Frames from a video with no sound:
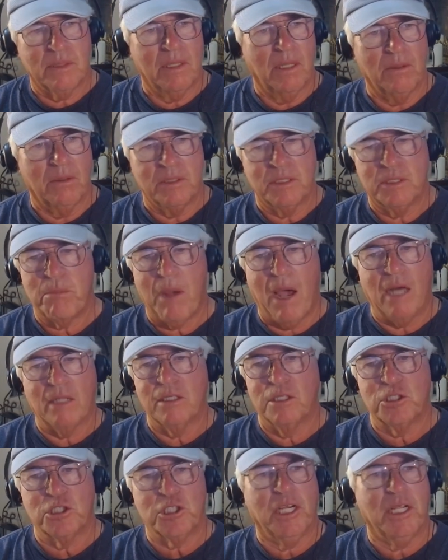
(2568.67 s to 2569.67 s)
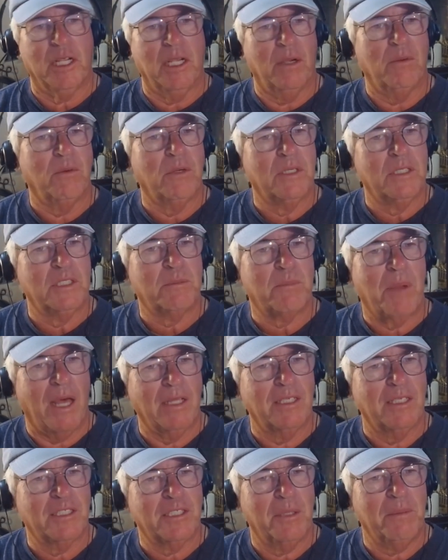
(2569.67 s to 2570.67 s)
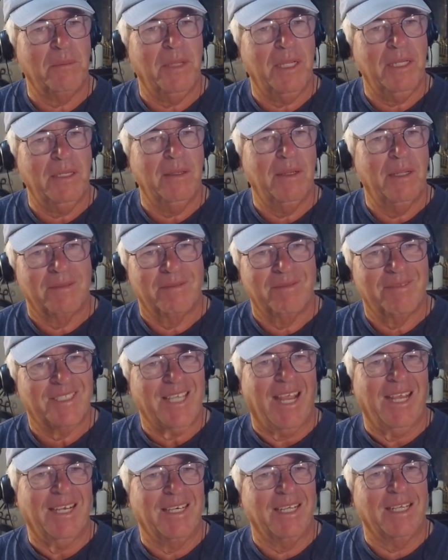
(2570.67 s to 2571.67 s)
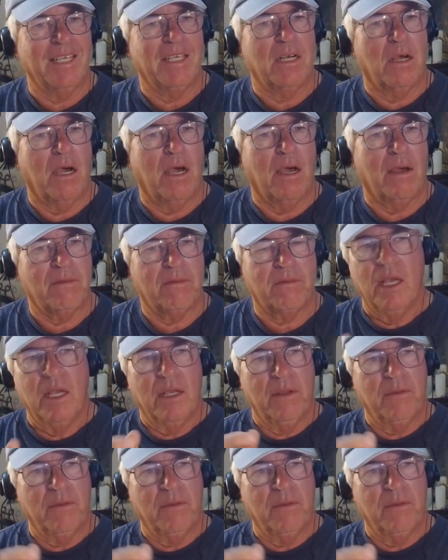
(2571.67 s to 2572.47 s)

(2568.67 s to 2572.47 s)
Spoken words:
It's polishing it. What does polishing mean? Sanding it off.